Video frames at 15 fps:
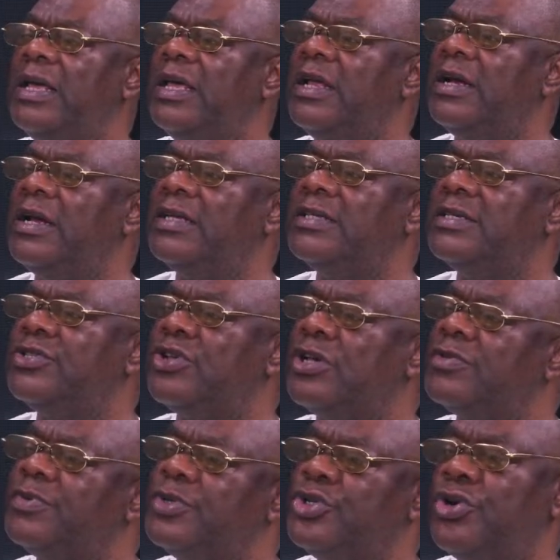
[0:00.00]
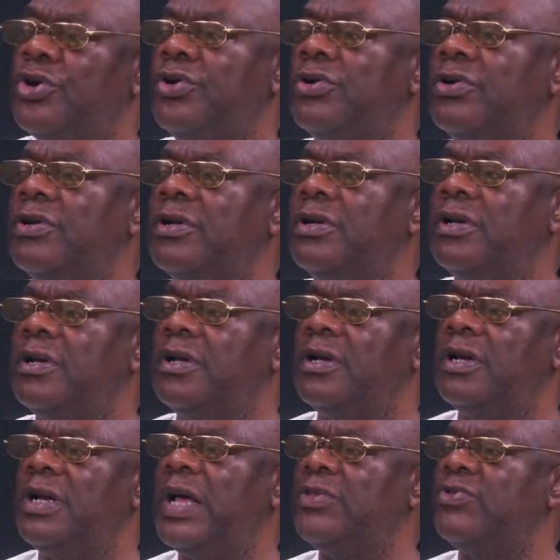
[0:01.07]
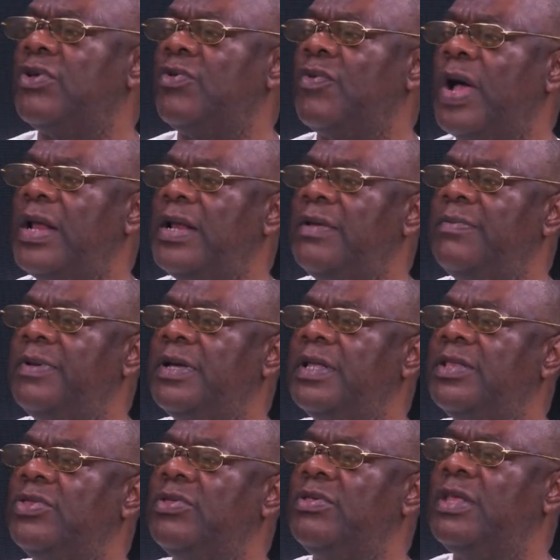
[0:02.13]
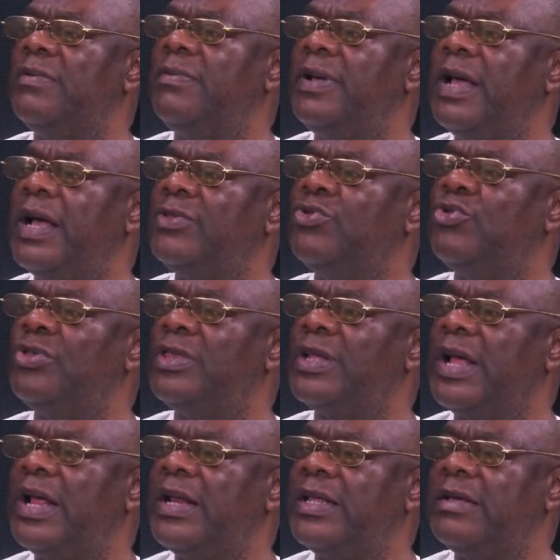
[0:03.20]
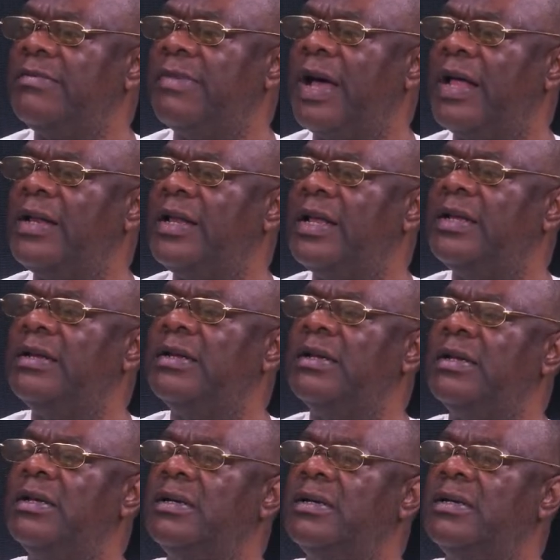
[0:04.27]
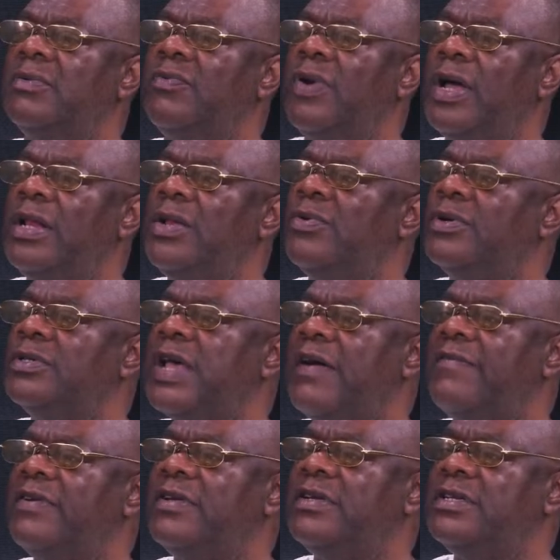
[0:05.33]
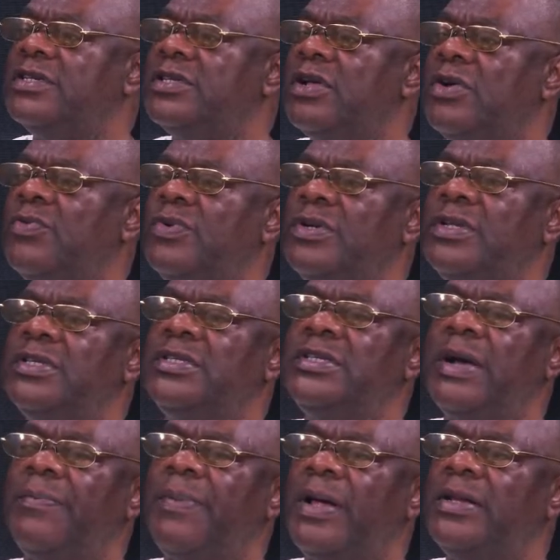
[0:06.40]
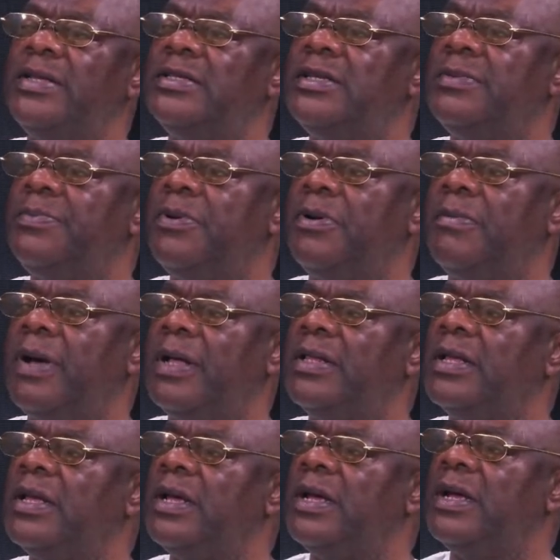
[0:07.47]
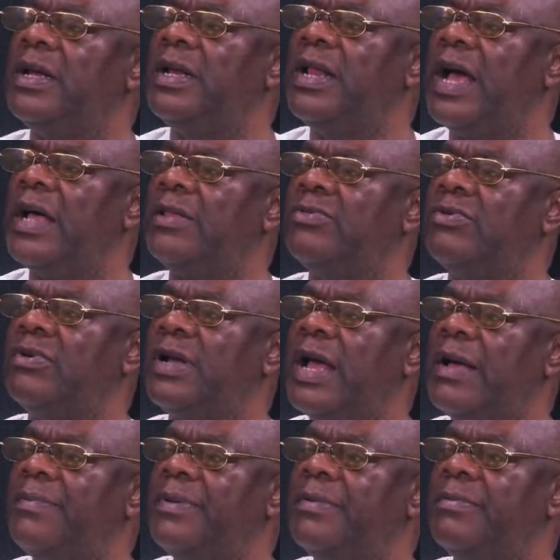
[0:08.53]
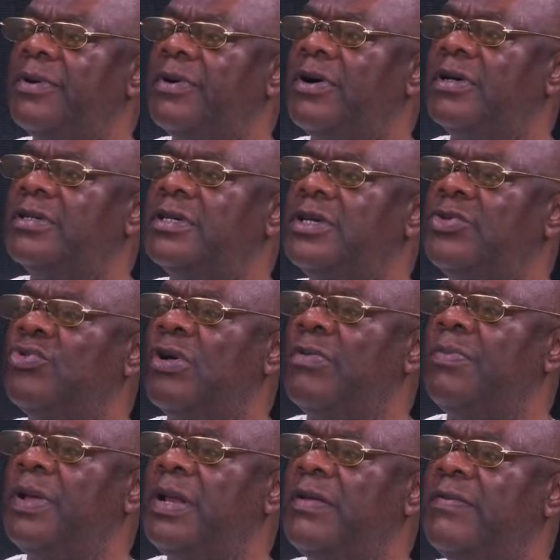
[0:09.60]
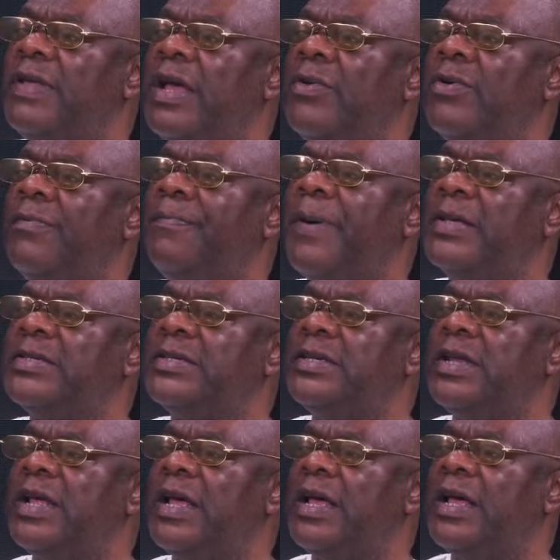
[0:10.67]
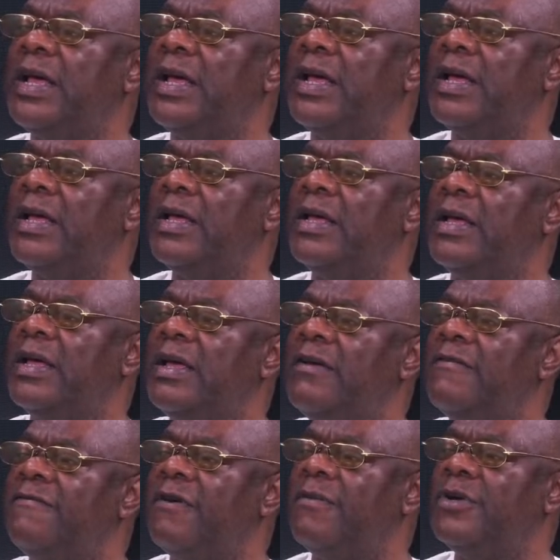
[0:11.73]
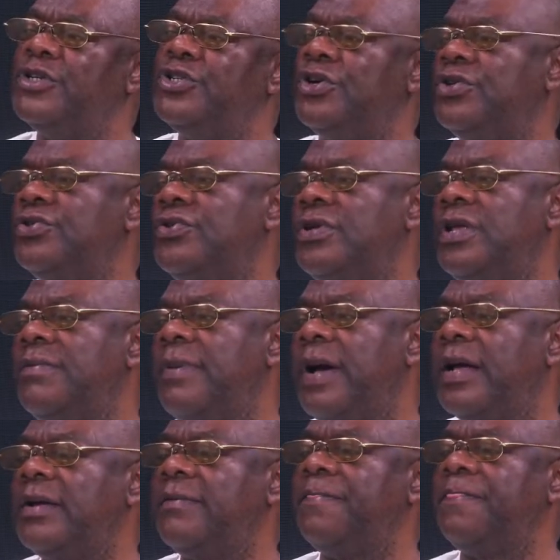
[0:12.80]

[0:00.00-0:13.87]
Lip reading: it raises suspicion. That was why they began to trail him. And then, when he was having this lunch with this Japanese diplomat, they had to nab him because it was believed that he was passing information to the man.